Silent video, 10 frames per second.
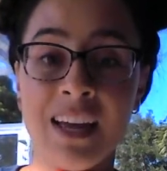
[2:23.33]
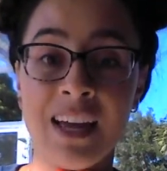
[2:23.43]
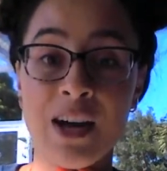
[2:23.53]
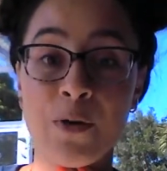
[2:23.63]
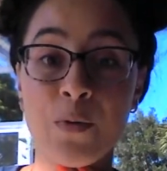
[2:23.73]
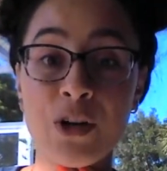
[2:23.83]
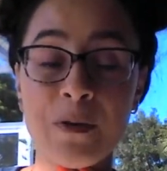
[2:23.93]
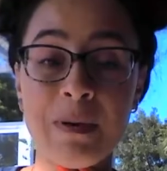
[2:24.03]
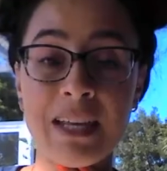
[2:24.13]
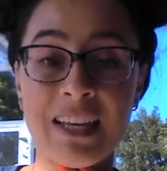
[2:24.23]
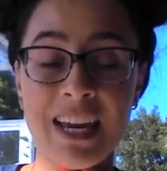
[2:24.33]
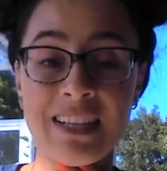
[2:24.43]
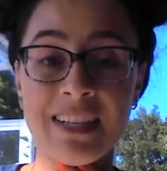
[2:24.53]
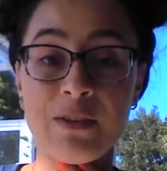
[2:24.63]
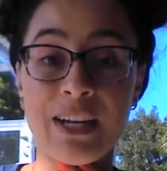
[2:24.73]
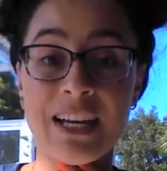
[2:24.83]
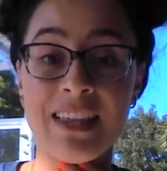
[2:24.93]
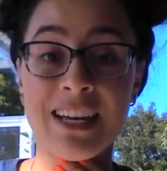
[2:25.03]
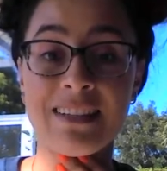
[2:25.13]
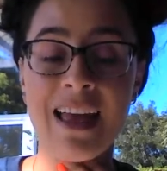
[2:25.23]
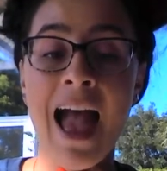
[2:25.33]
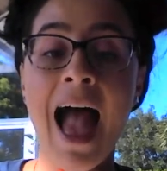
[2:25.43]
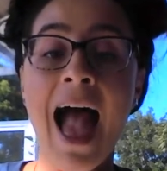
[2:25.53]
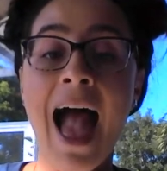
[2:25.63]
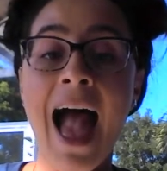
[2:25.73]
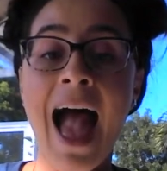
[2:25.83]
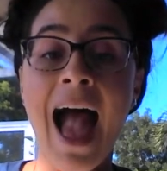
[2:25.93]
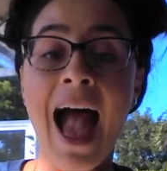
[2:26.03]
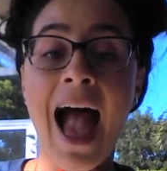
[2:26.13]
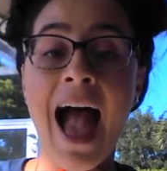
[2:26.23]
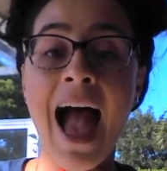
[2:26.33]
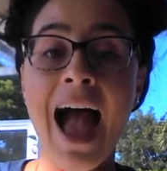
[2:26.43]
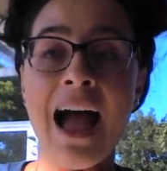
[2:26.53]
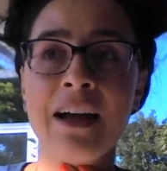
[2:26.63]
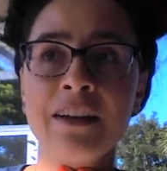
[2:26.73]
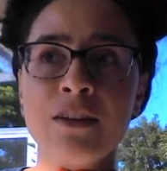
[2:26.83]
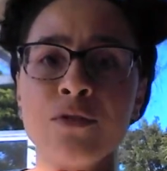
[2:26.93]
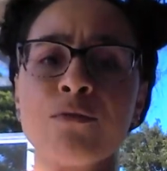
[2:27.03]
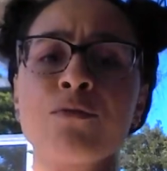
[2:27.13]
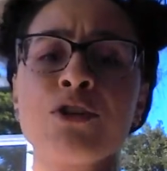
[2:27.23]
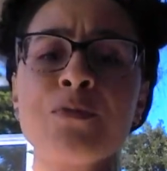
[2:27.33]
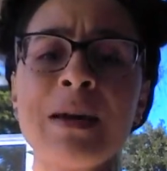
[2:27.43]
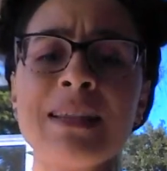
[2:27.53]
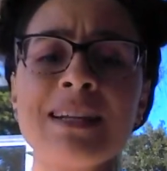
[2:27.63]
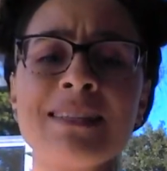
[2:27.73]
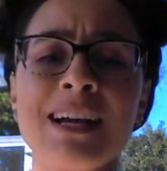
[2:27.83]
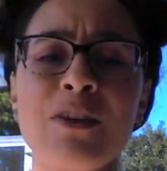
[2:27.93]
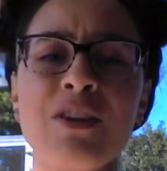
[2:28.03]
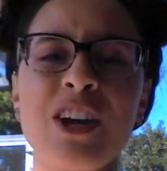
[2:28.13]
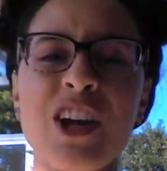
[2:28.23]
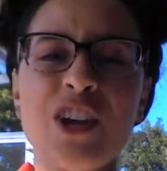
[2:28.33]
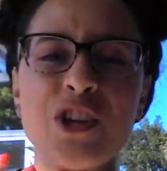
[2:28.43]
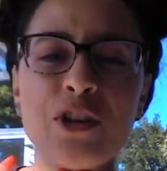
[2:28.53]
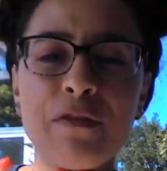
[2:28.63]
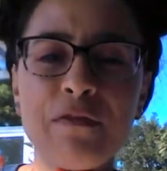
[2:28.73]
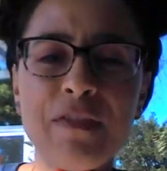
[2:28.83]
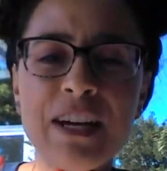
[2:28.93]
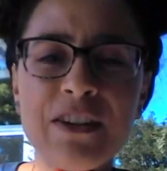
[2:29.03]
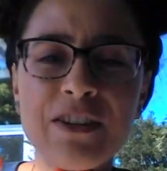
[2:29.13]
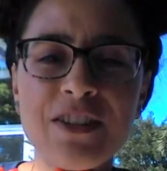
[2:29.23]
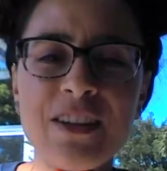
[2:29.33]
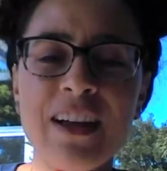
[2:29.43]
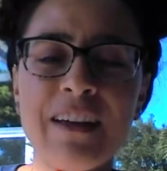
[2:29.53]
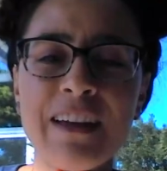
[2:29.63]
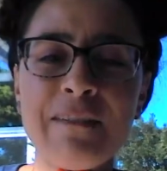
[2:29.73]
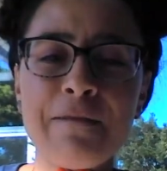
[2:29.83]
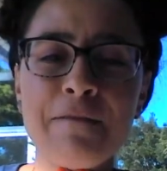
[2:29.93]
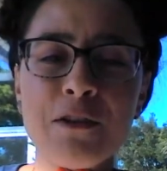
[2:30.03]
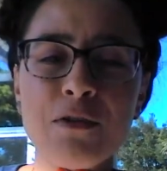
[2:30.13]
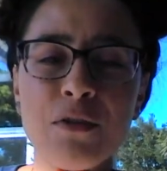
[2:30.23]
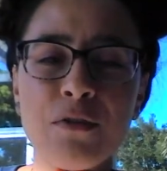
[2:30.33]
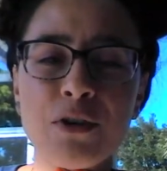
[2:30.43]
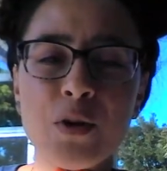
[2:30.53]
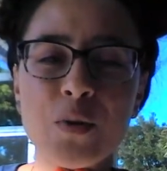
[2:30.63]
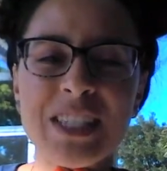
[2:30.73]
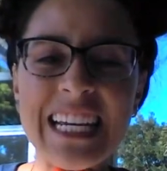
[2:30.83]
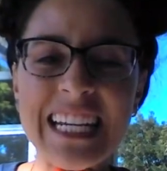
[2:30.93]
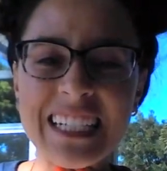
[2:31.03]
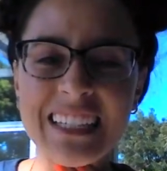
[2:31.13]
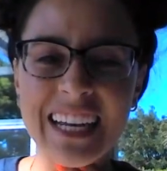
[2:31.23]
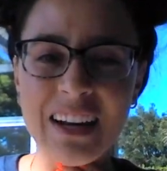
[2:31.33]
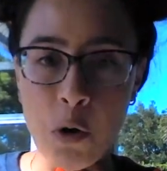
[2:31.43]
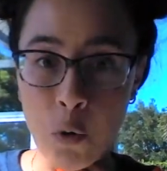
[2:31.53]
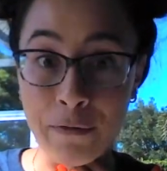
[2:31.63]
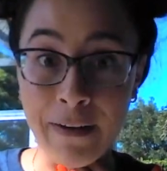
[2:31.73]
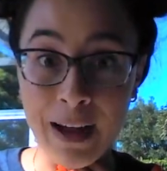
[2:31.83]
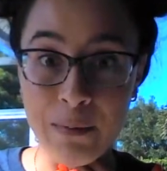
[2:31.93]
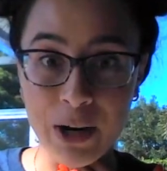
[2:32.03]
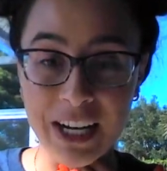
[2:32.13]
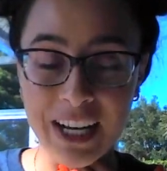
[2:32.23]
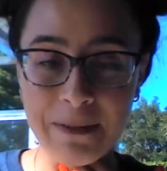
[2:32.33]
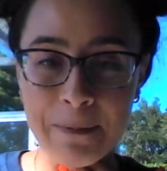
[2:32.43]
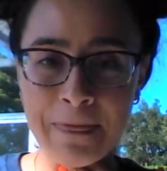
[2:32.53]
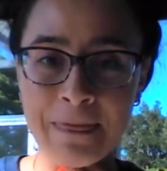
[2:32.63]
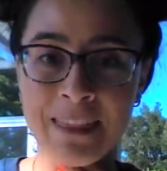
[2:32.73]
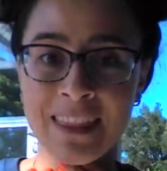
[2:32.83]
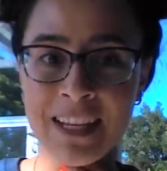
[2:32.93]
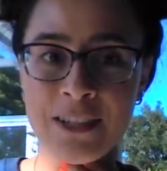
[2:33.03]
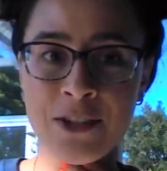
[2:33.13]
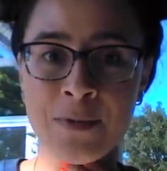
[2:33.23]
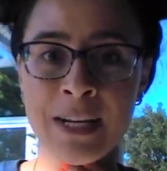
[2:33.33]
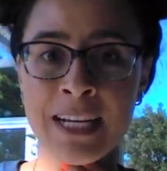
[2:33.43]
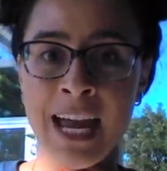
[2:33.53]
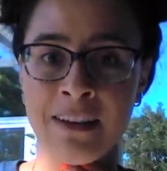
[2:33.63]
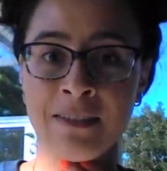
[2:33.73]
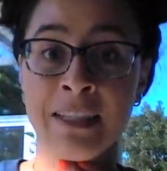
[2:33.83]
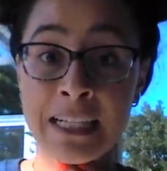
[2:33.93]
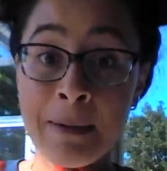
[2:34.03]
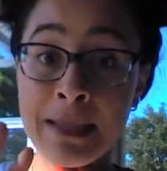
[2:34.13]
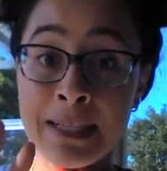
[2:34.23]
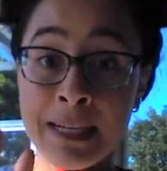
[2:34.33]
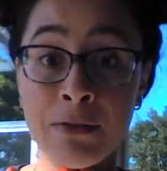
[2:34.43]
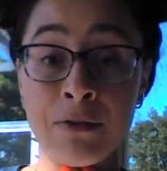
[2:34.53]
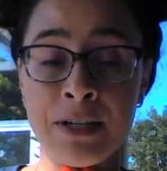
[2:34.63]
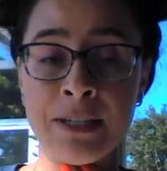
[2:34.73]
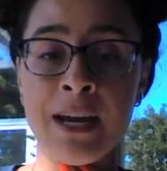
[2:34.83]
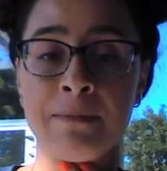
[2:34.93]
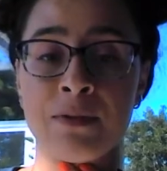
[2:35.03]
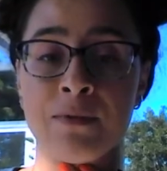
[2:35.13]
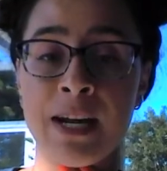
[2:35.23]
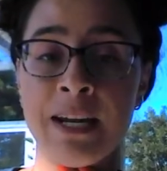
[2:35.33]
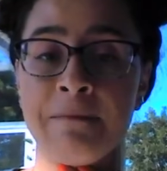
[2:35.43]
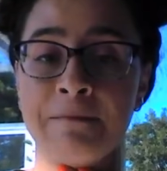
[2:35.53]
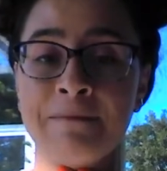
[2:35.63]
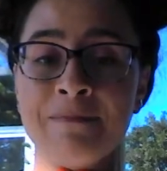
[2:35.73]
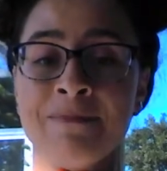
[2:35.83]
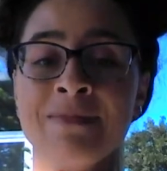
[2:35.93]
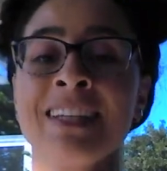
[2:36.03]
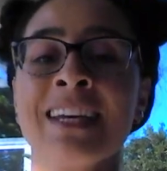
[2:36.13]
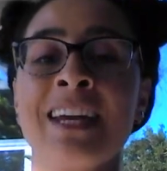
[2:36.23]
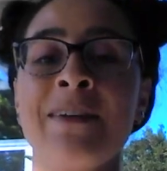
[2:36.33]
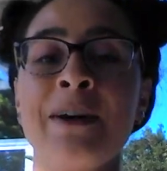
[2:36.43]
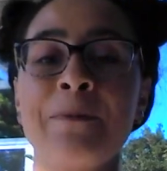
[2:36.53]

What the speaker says: And we're going to make the A sound like this. Ah. When you make that sound, your fingers can feel your throat tingling or vibrating. Let's do it again. Let's make the sound 3 times. Ready? Here you go.